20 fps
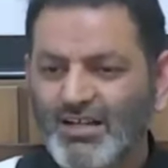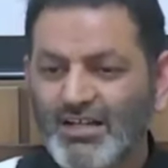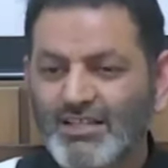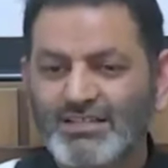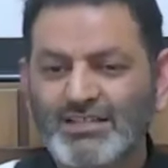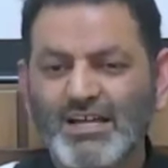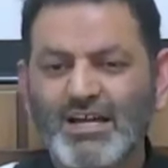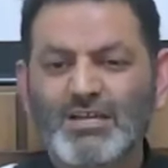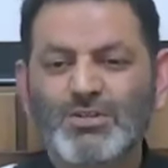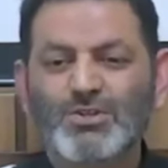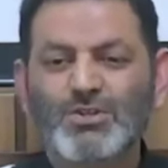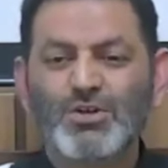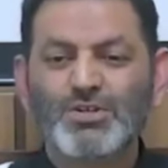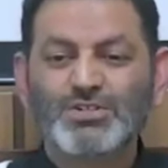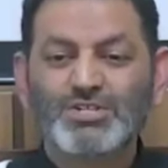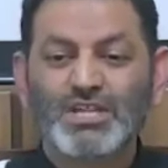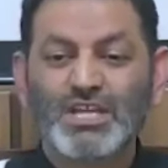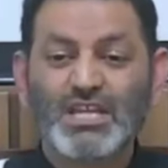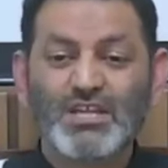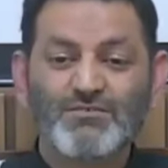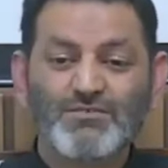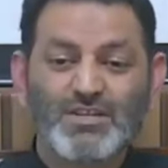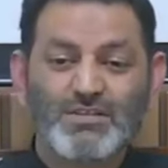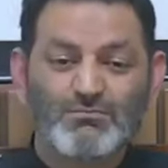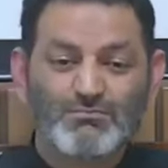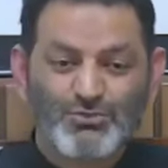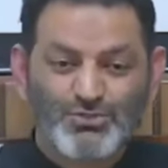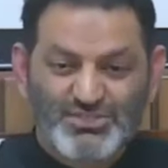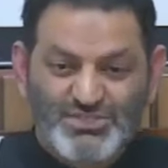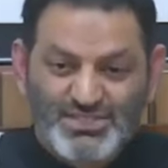They are not
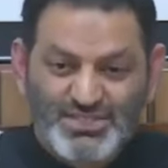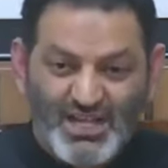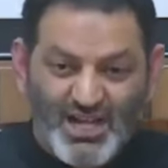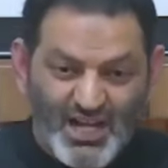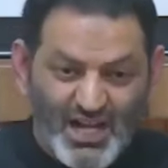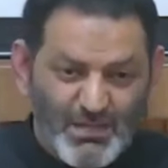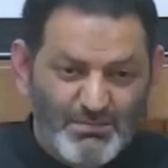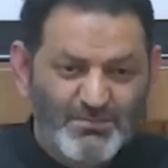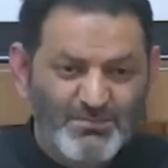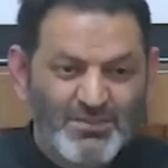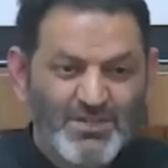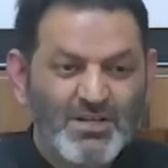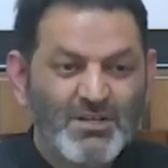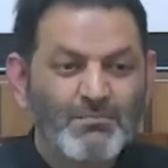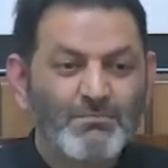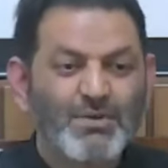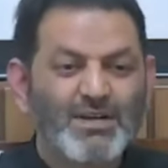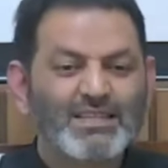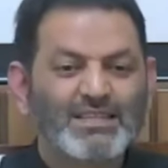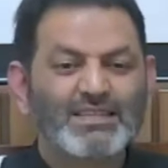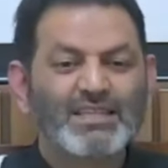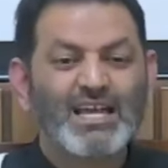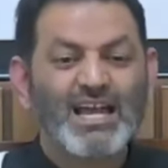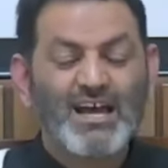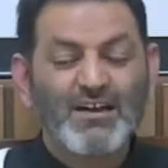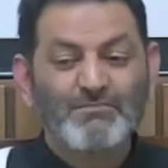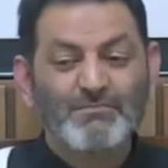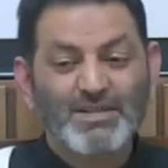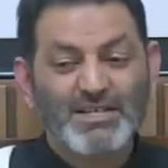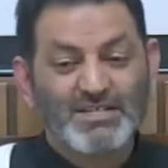even mustahab, but they
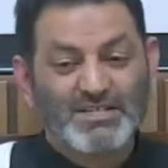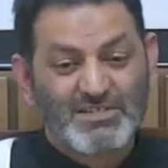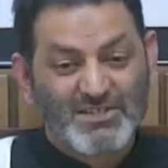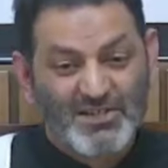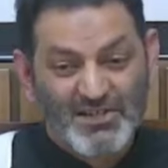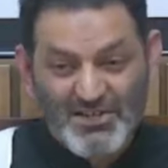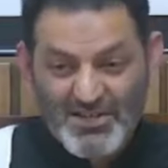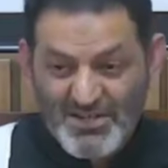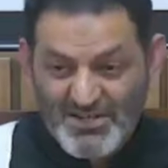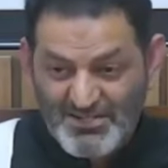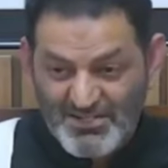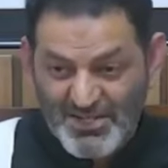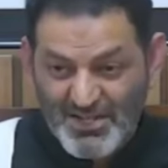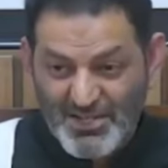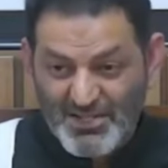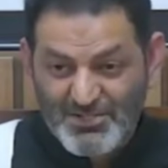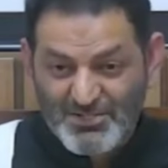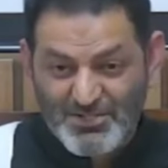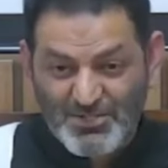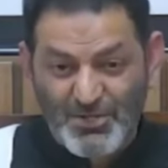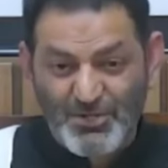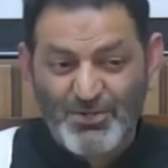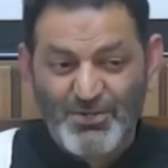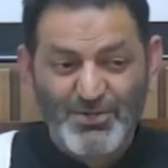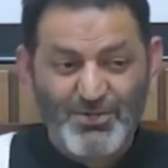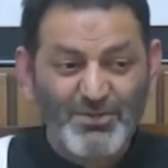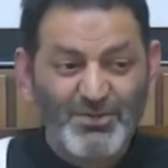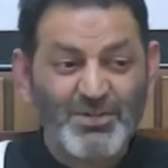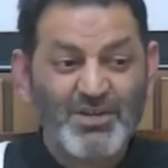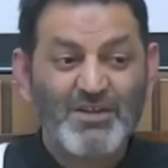have been turned
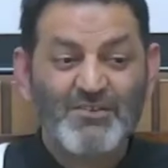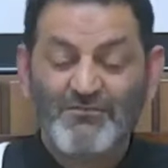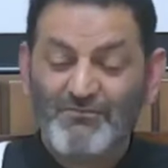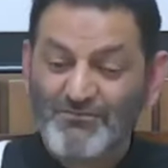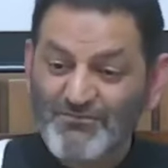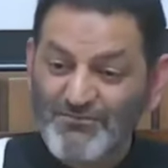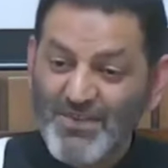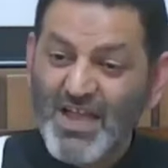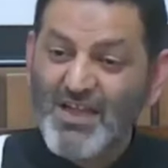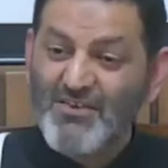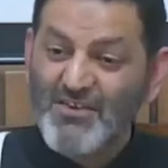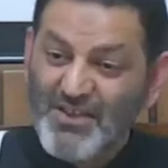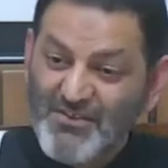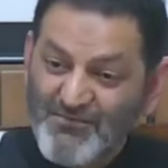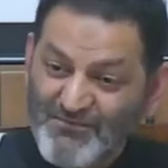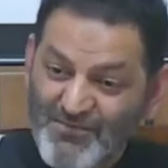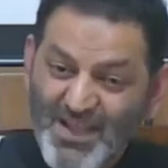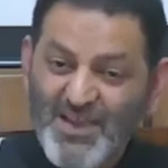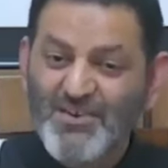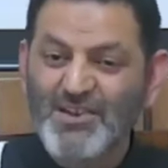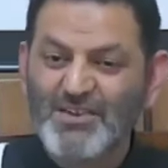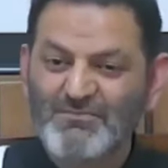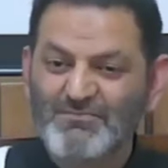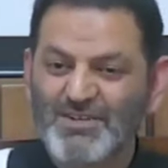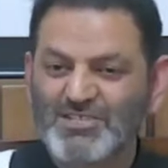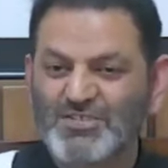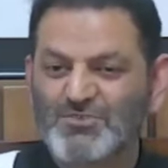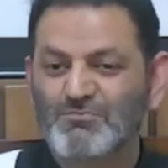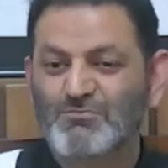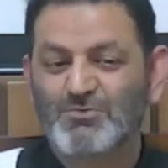into very, very
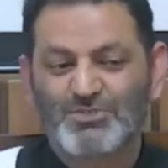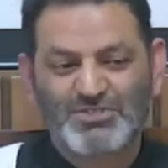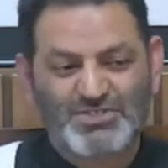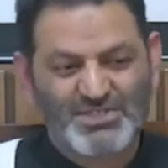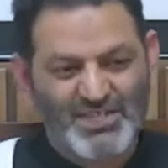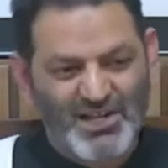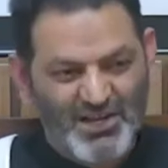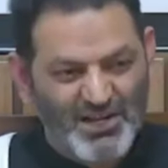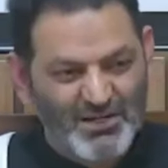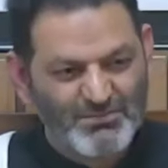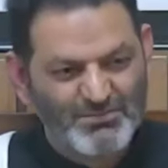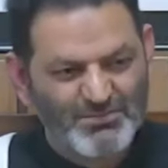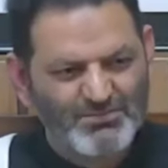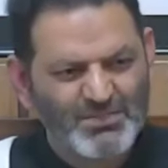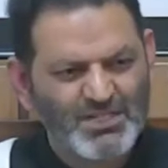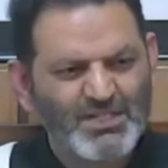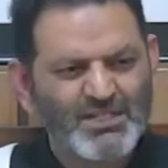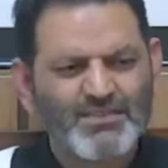much mustahab.